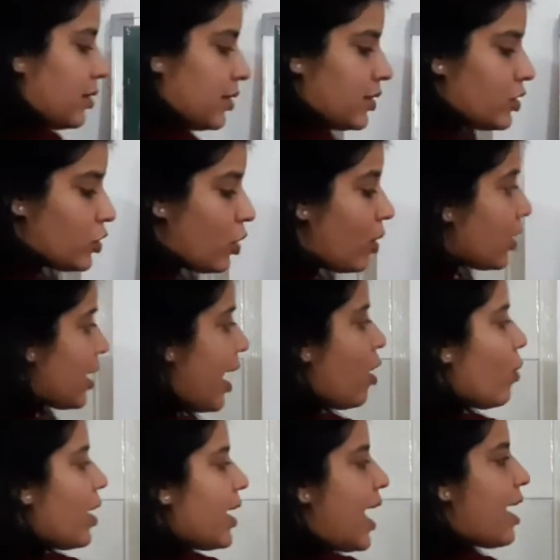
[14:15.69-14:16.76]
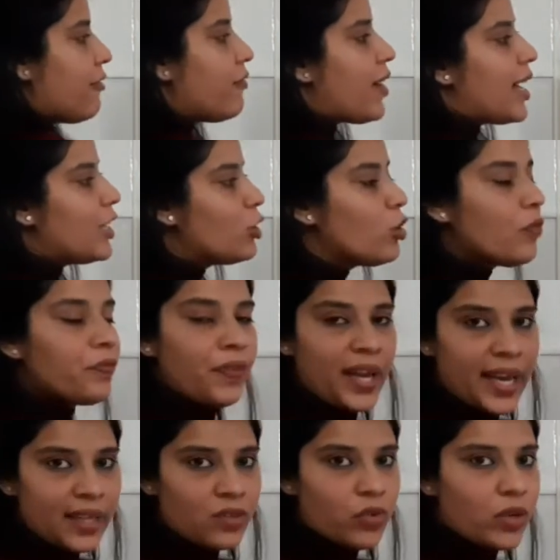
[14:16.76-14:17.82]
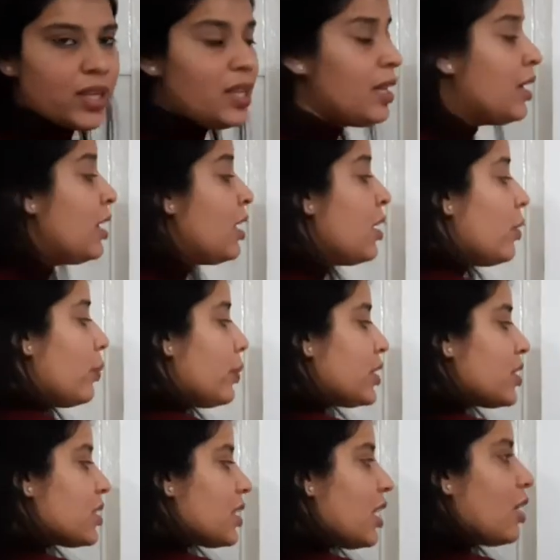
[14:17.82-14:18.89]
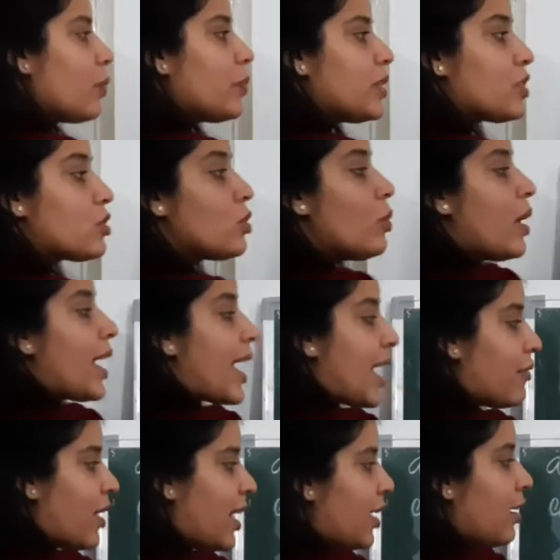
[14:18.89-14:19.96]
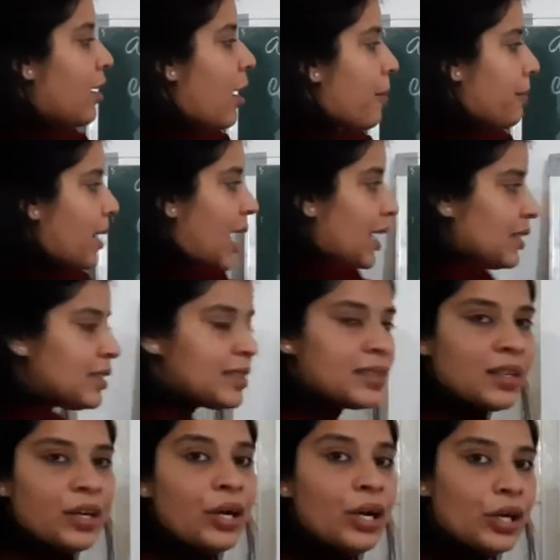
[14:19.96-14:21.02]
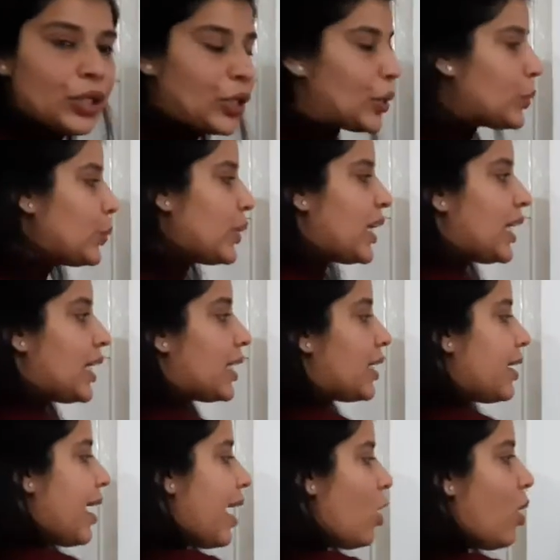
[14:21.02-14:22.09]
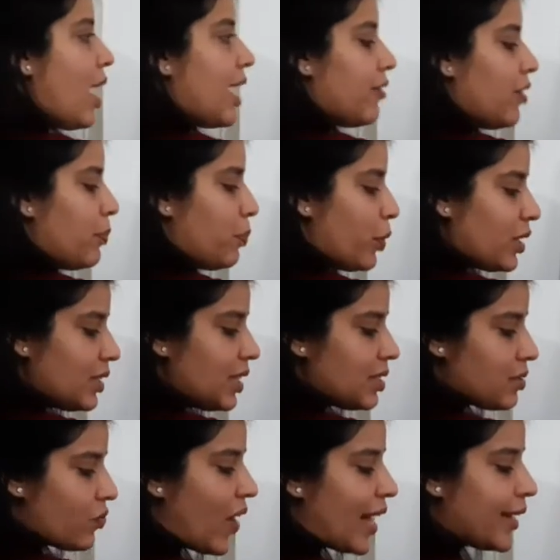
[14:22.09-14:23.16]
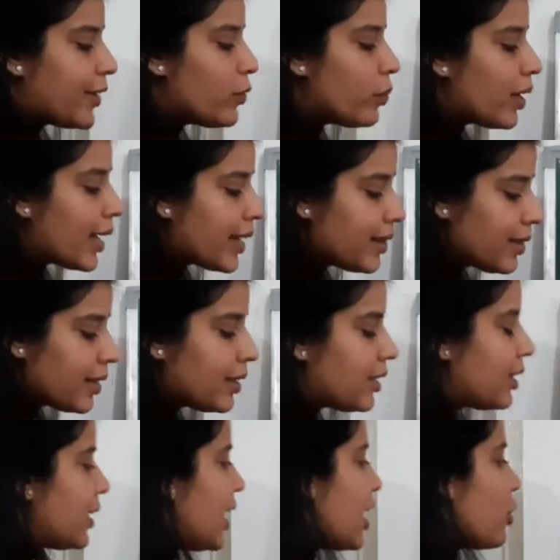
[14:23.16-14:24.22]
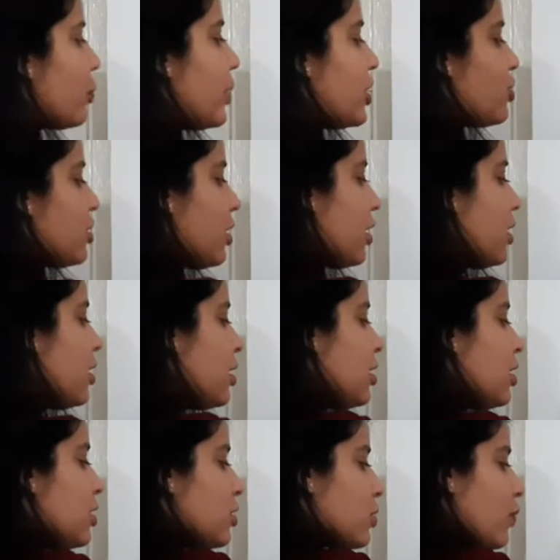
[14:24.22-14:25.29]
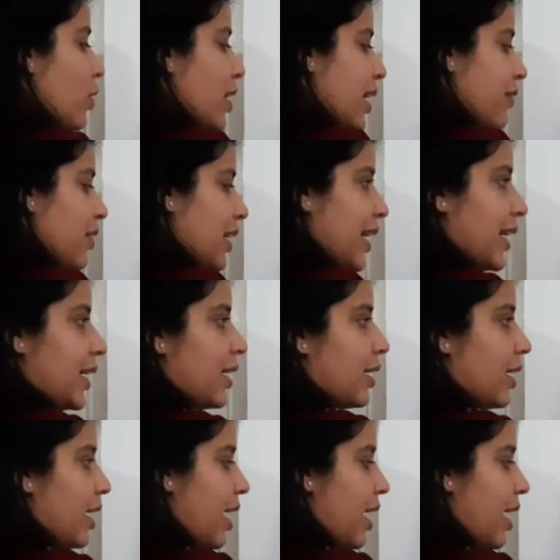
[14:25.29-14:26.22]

So now I have value of A3, which is equals to A1 plus 2D. Now I will put this value in third equation. So what I will get?